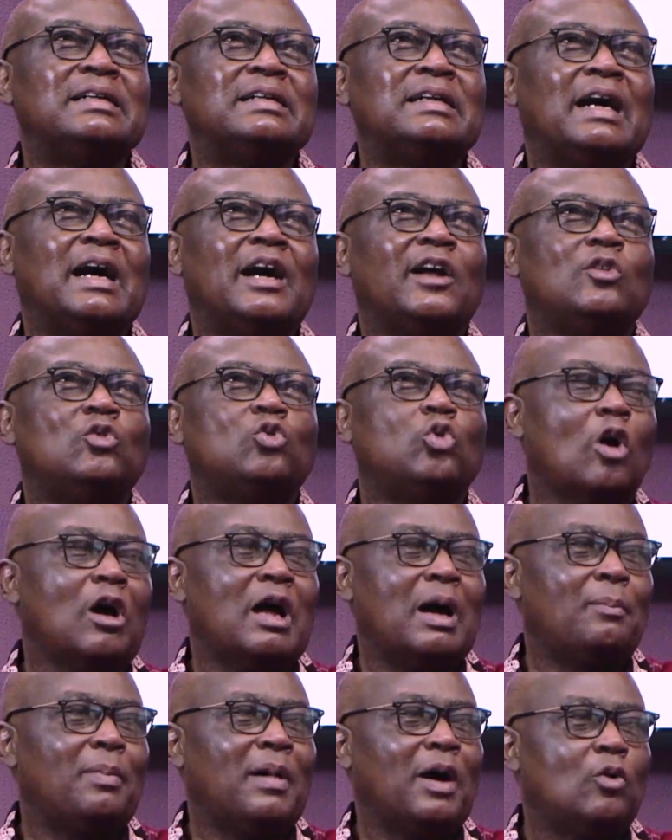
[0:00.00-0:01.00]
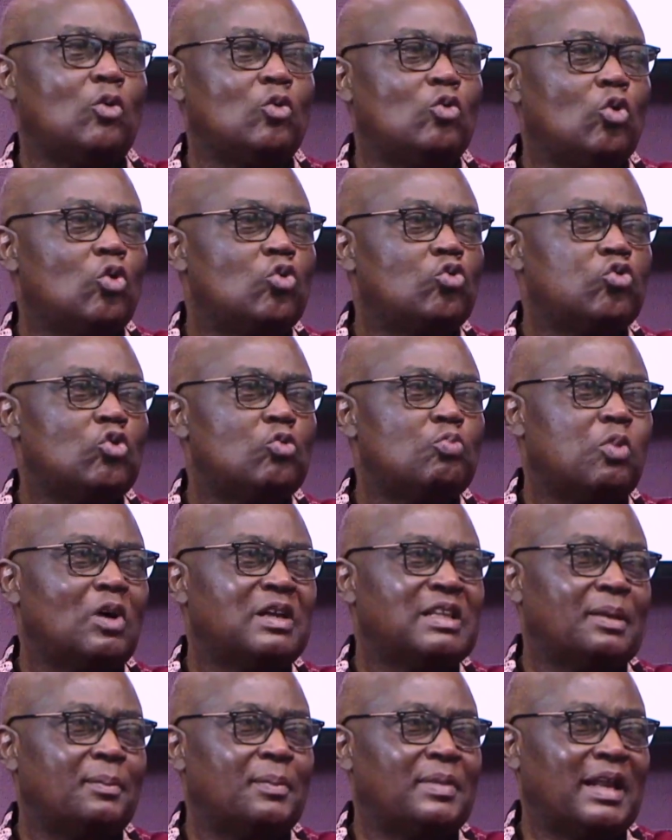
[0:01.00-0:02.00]
I talk about those who brought
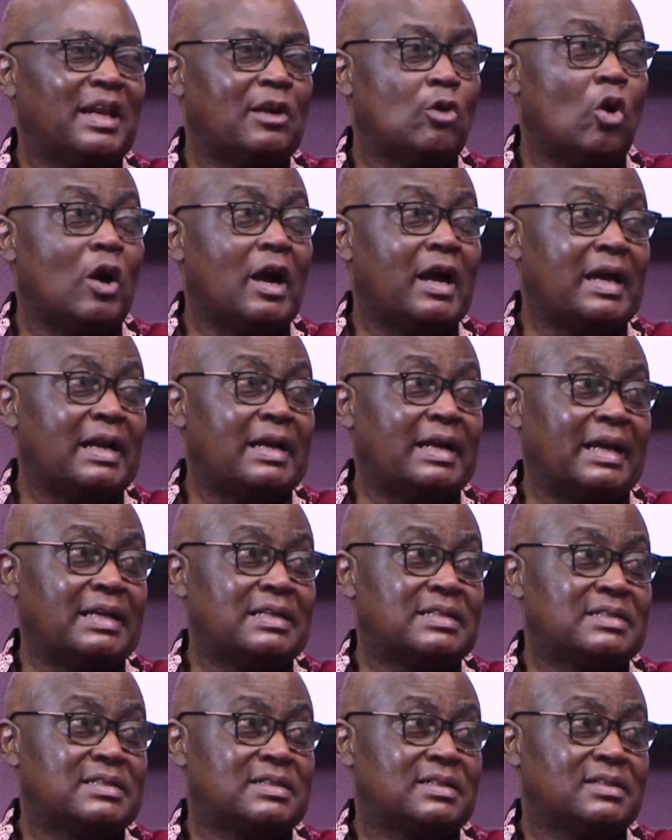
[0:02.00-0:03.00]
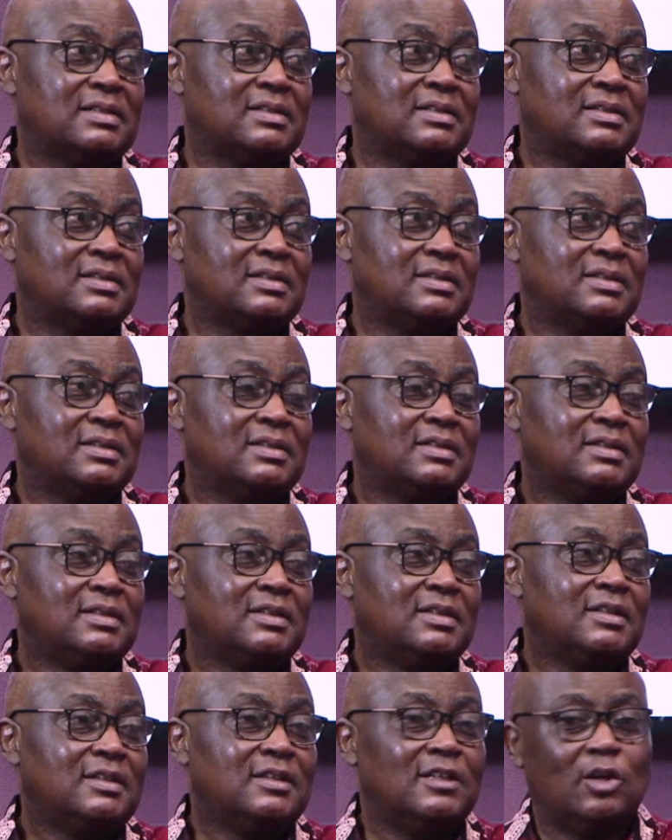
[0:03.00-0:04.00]
them then organized,
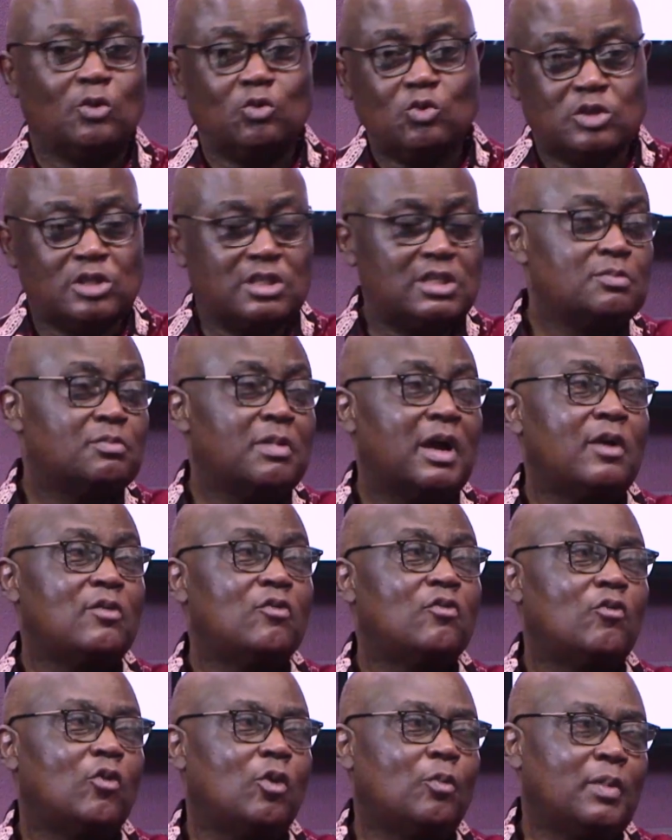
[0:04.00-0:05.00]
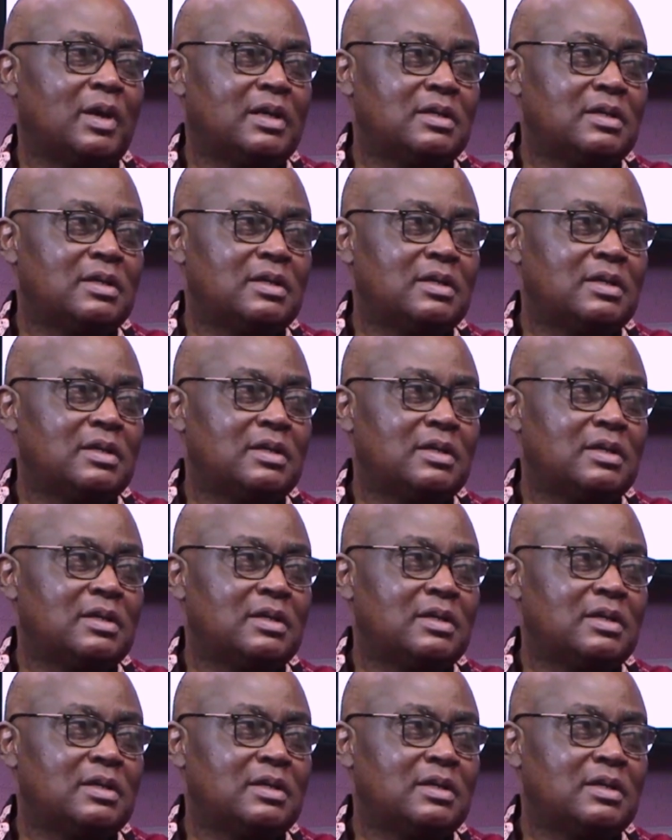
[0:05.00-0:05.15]
they will see my informant.